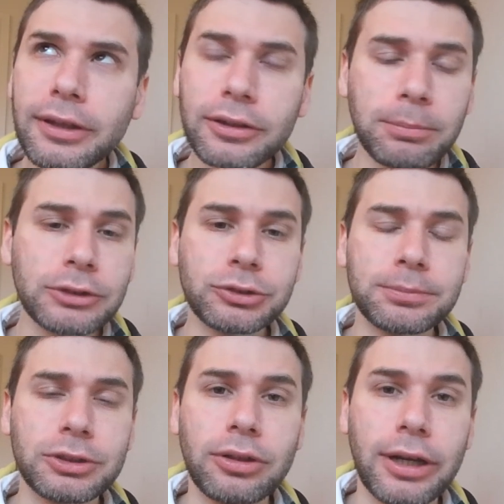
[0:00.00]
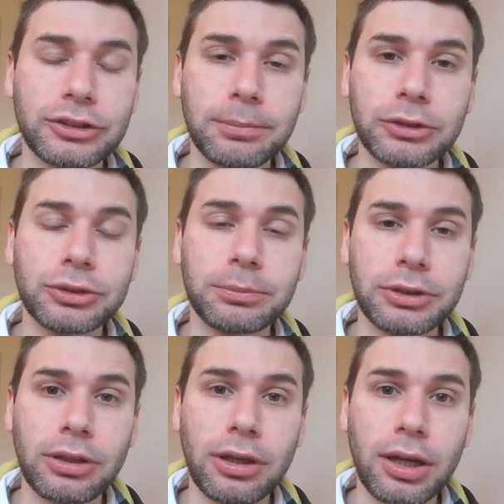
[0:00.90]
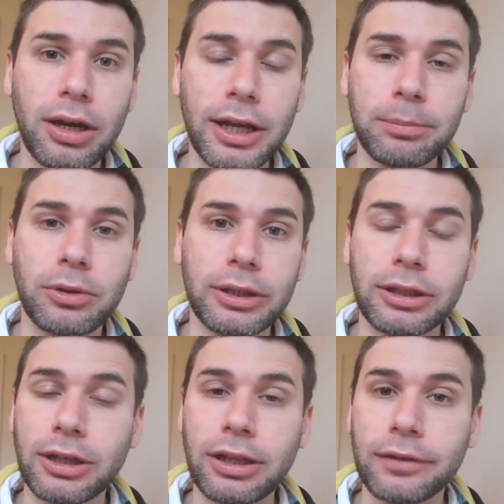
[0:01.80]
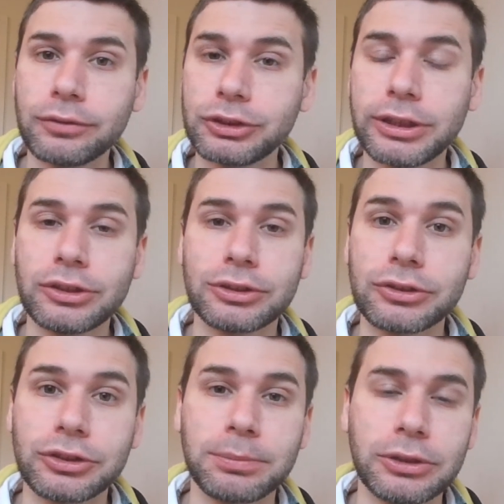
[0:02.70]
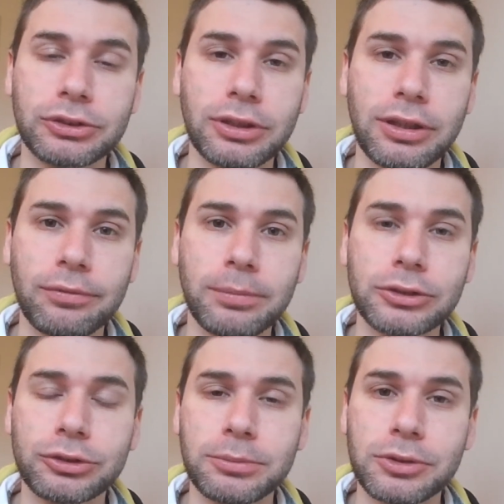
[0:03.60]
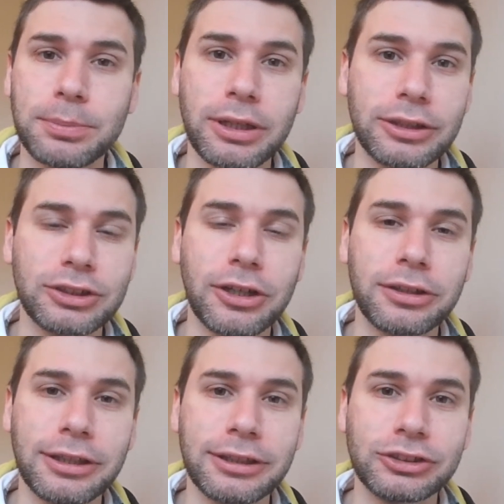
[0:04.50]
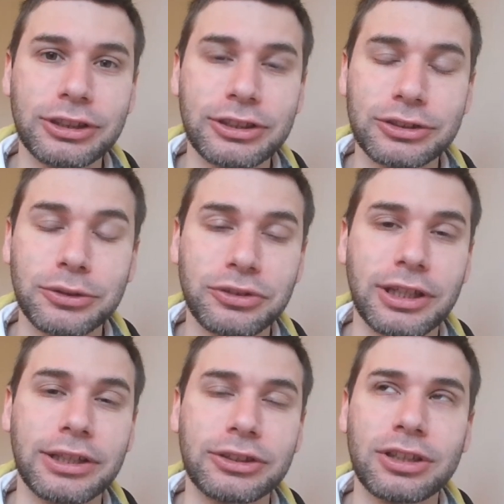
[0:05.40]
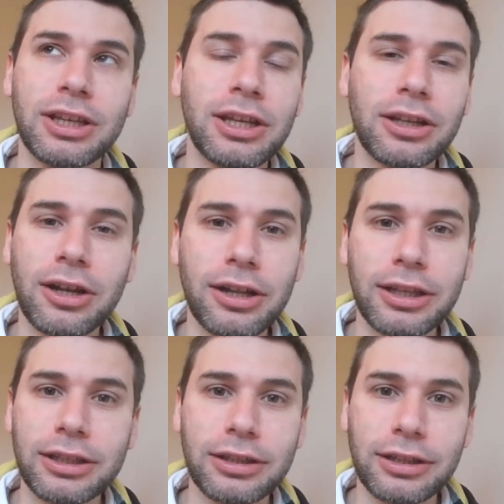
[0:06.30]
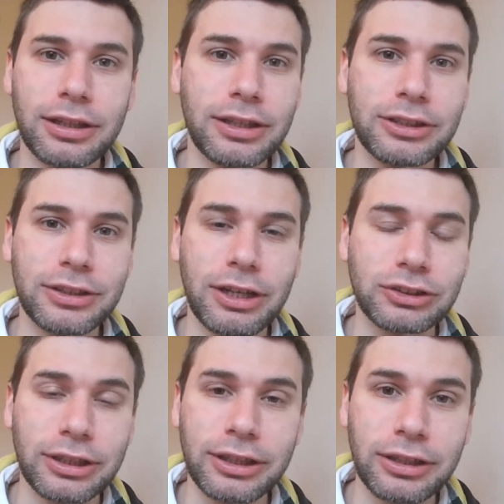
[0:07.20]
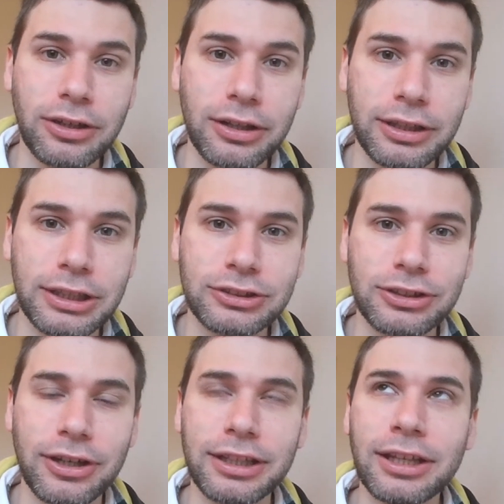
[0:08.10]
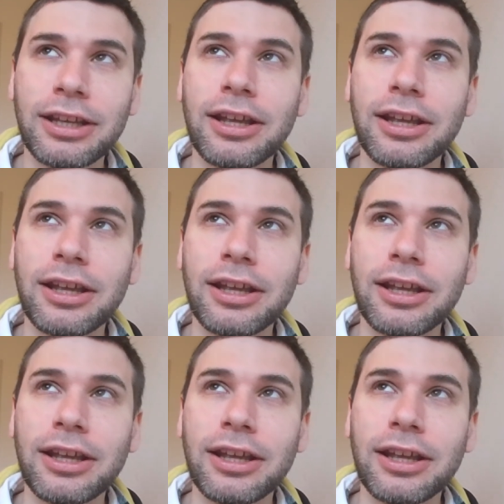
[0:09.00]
The mushrooms are nice. The mushrooms are the high point, and I love cheese just as much as I love mushrooms, but there's hardly any cheese to taste. Garlic, is actually any garlic inside.